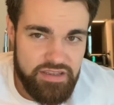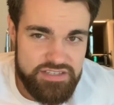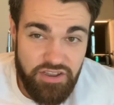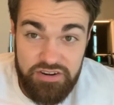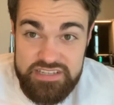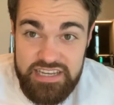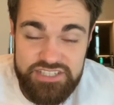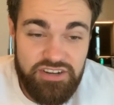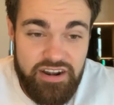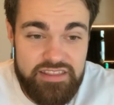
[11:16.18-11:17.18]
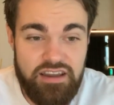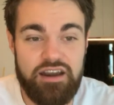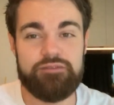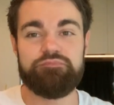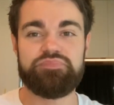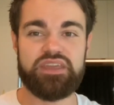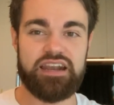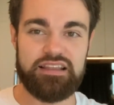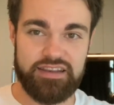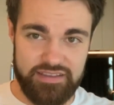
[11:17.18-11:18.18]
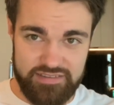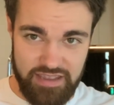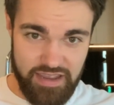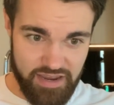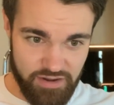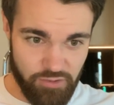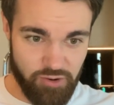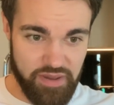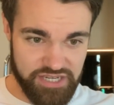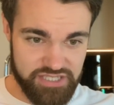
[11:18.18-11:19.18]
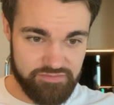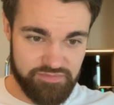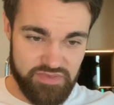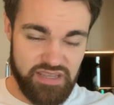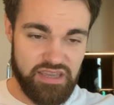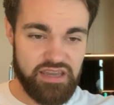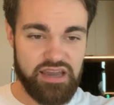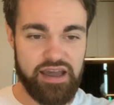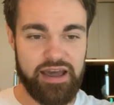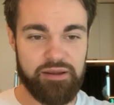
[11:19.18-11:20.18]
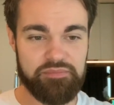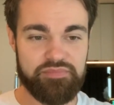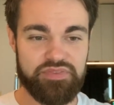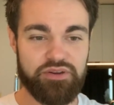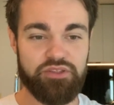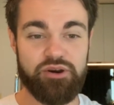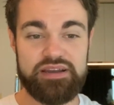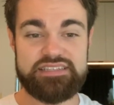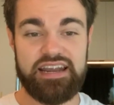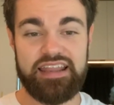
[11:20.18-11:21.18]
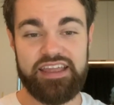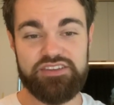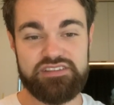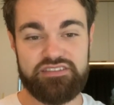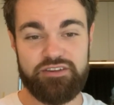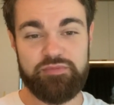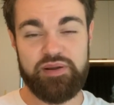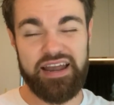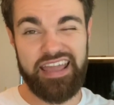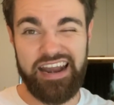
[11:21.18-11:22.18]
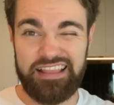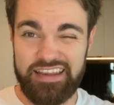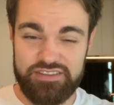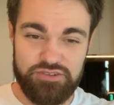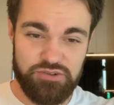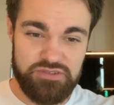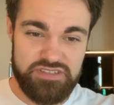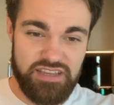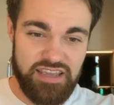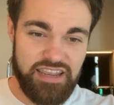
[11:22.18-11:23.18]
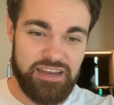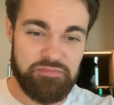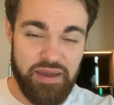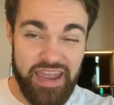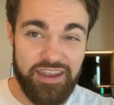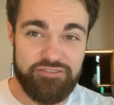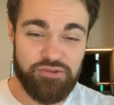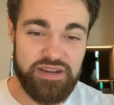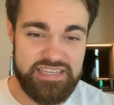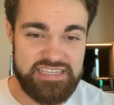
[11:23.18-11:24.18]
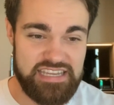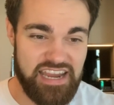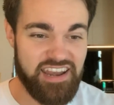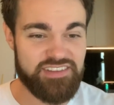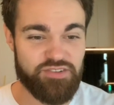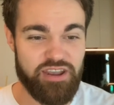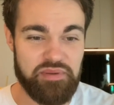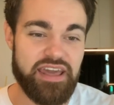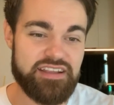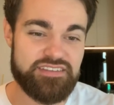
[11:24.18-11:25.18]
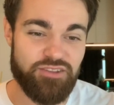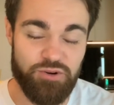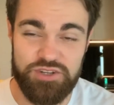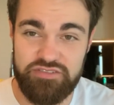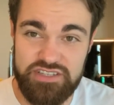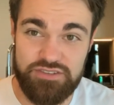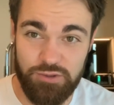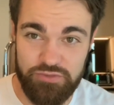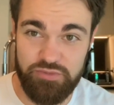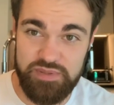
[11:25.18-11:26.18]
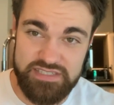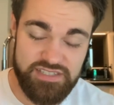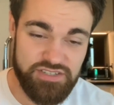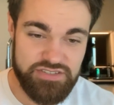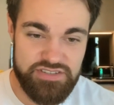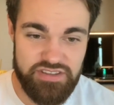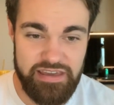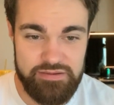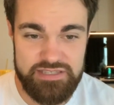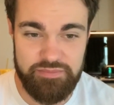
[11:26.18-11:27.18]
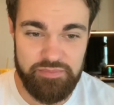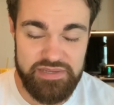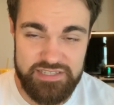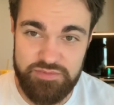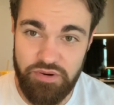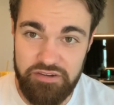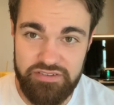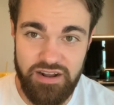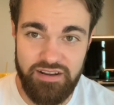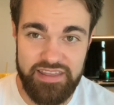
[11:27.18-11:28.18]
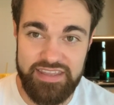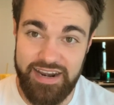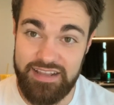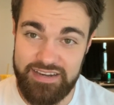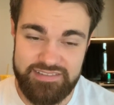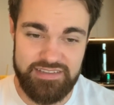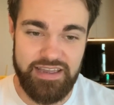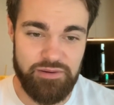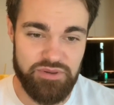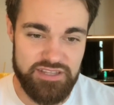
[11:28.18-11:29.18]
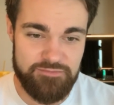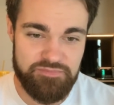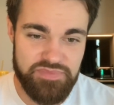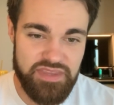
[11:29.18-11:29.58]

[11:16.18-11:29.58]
So on to section 9 of the guide, analytics and automation. Although I started out using third-party analytic tools, in May of 2016, Instagram announced the launch of its tools for business users. So that was the business profile and the analytics that came with it.